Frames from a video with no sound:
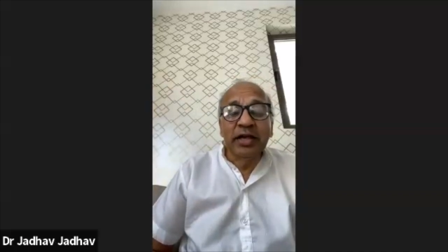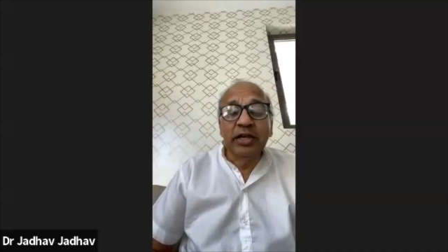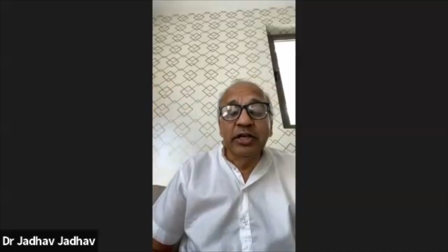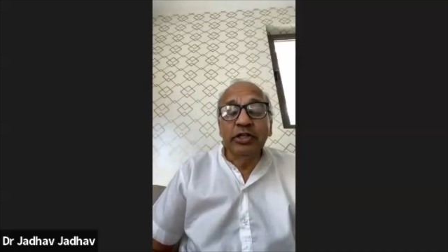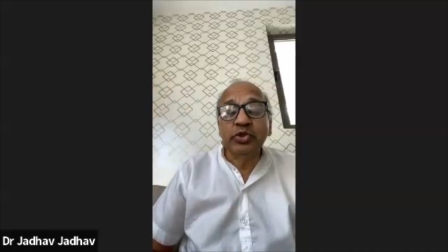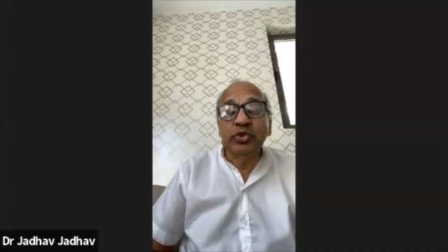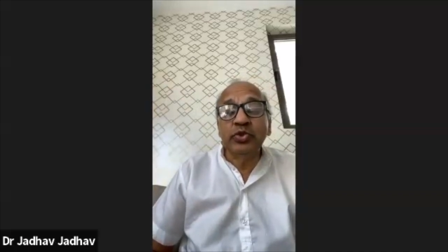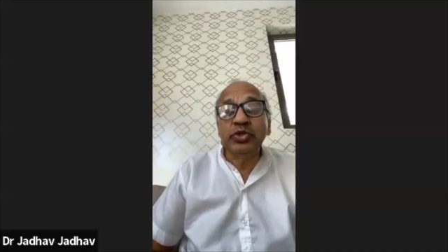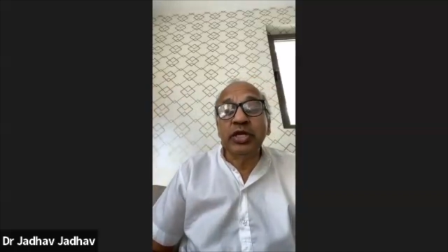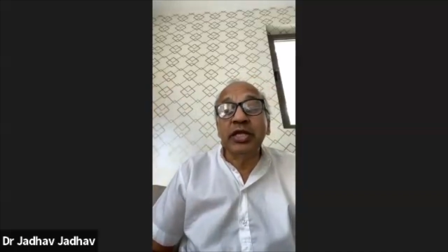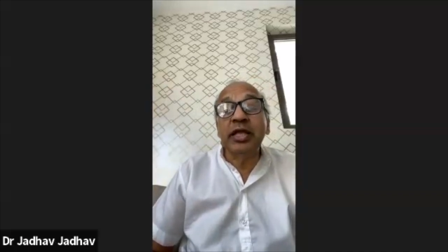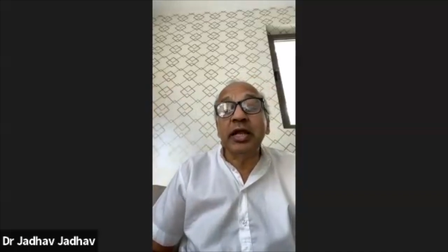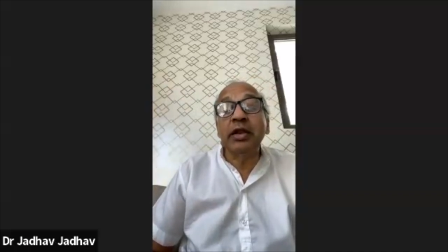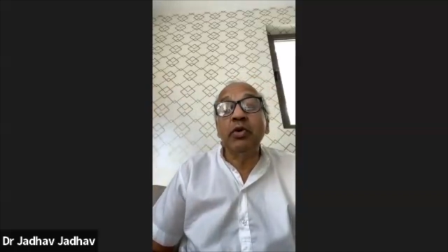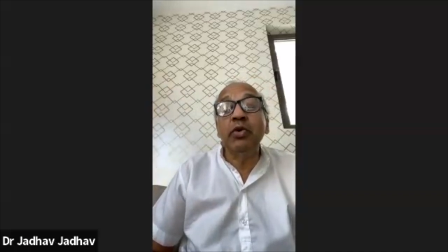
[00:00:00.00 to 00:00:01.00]
used to say
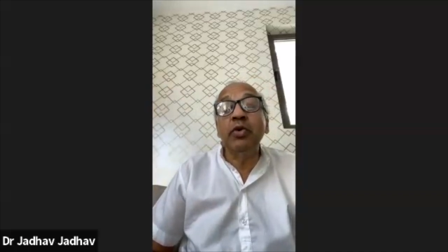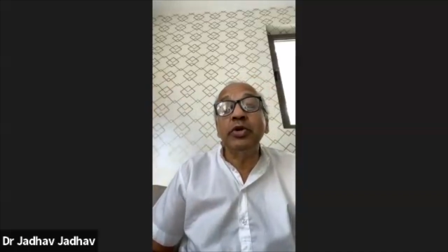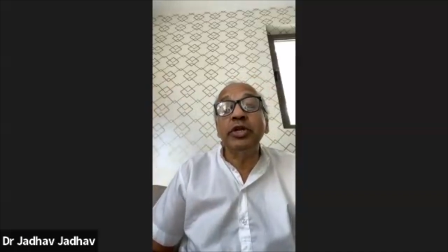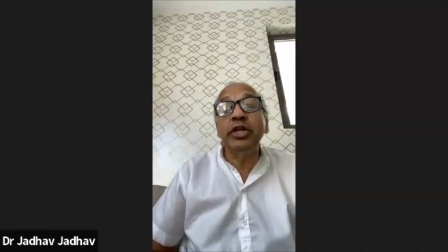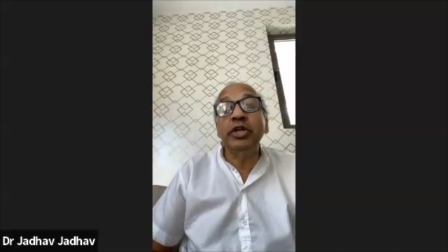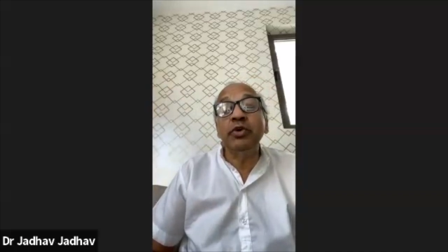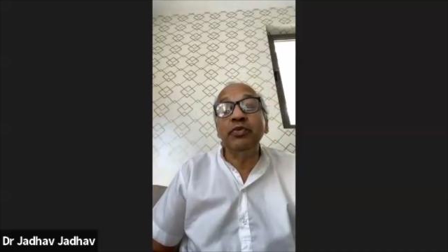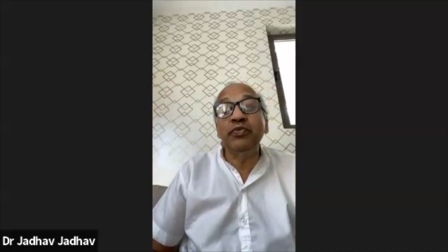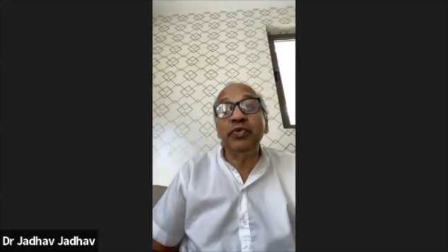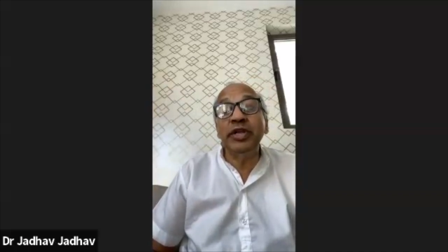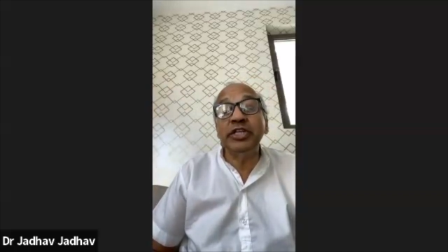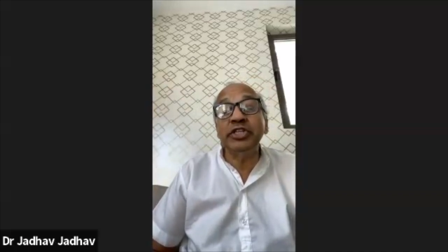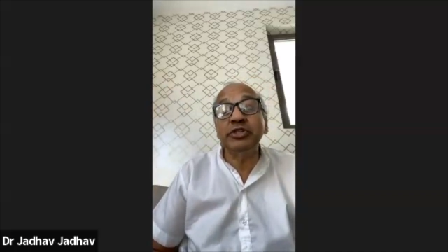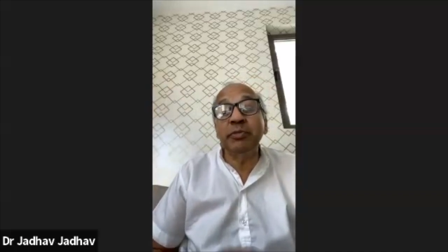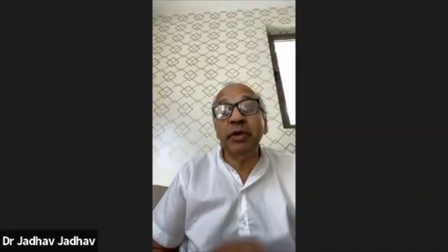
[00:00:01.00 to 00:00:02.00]
that, oh, did you
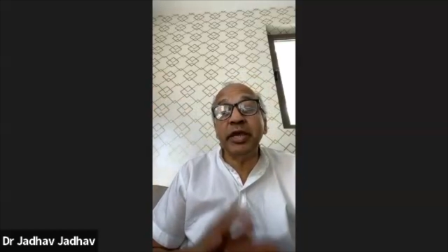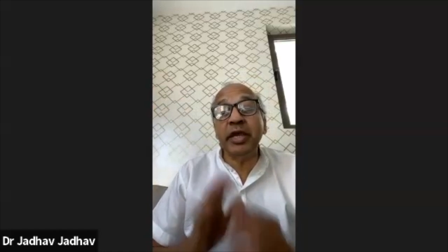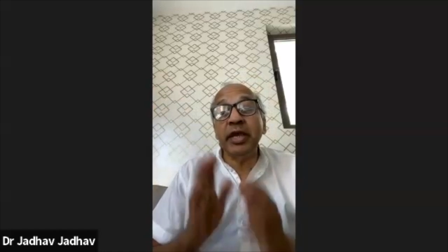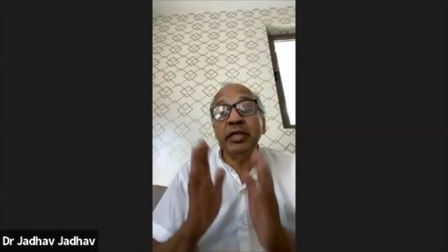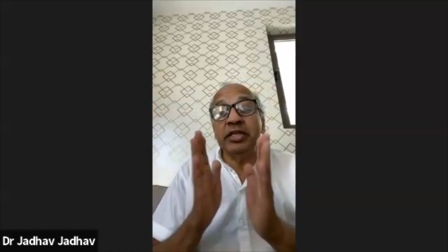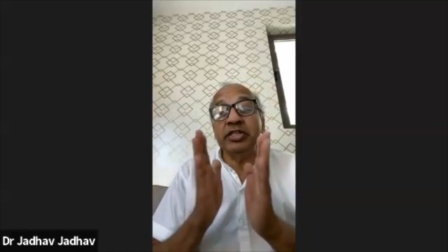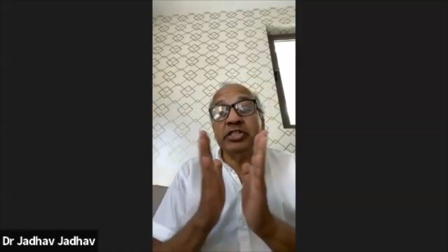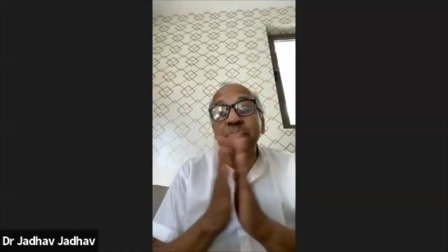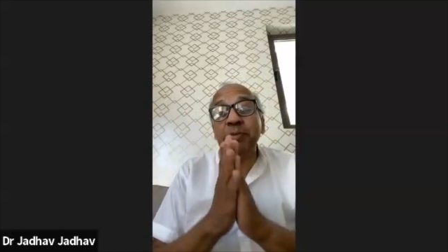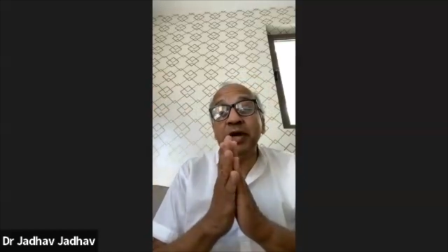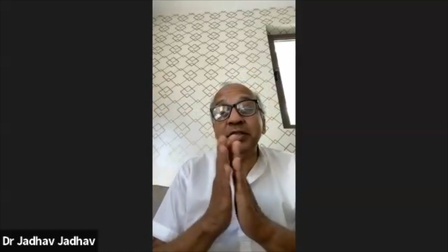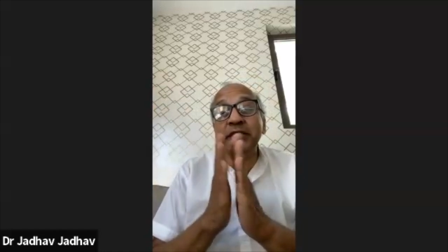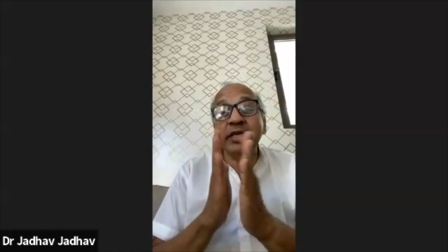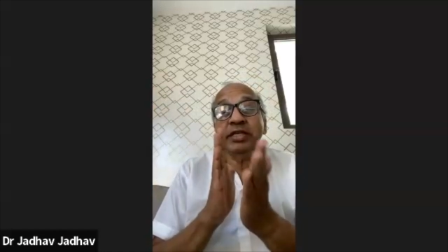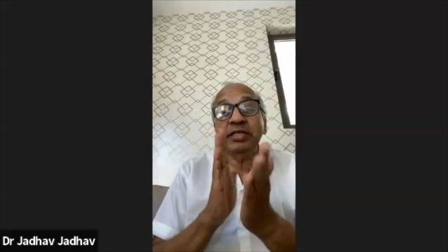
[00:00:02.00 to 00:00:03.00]
finish making the
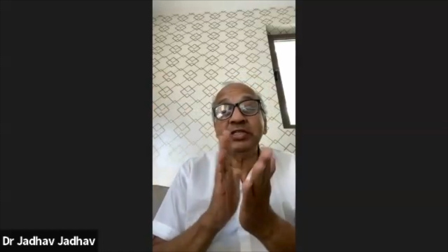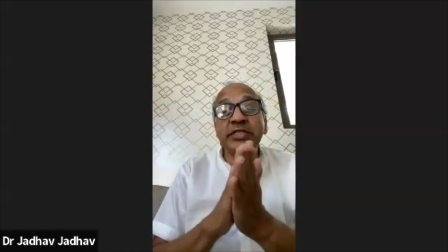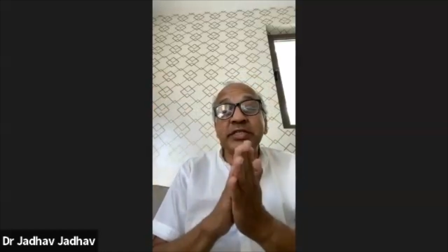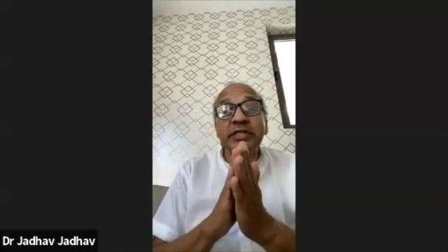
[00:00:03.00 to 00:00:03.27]
chapatis?